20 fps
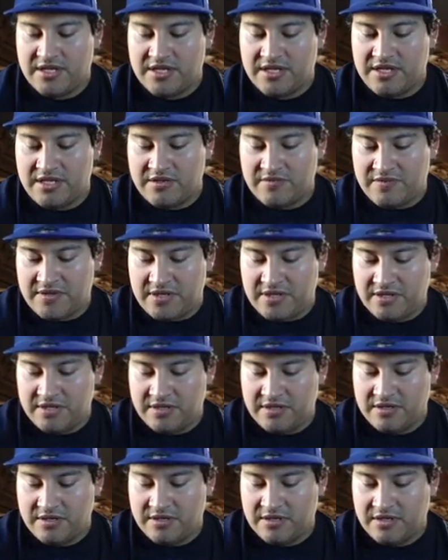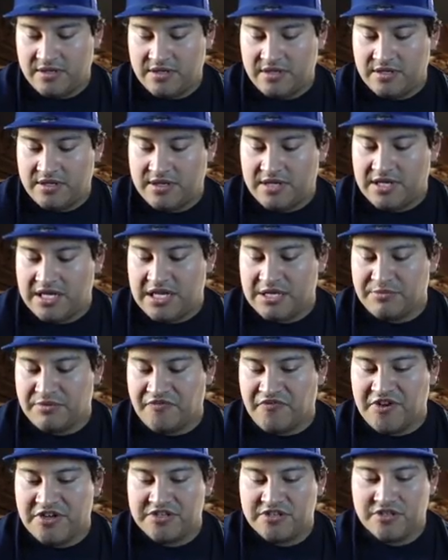Eevee, a
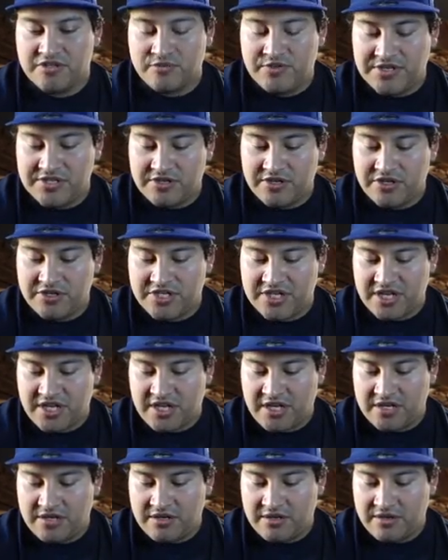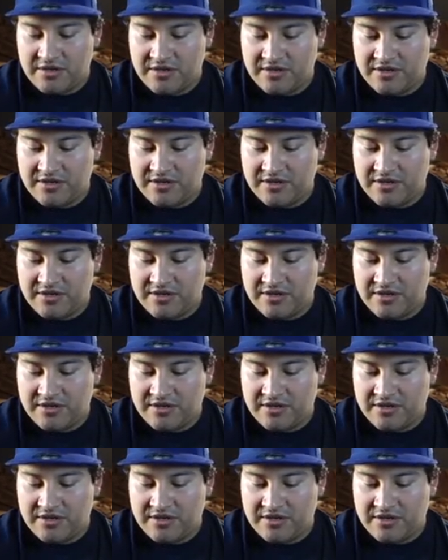Professor's Research, and